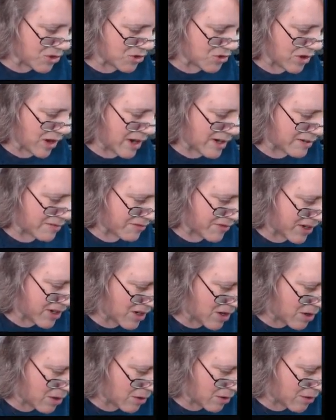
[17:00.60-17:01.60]
you try to
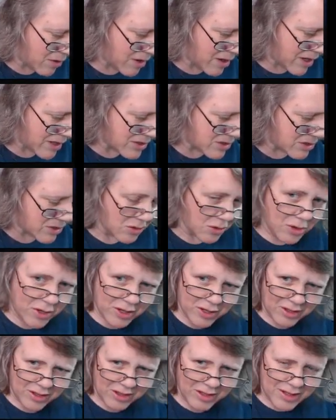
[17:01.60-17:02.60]
video a
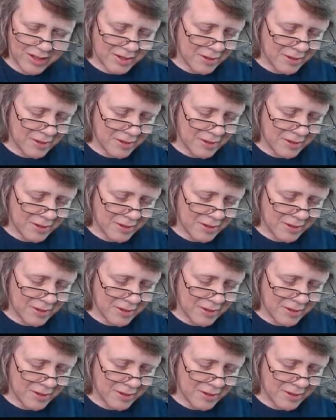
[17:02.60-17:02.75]
tutorial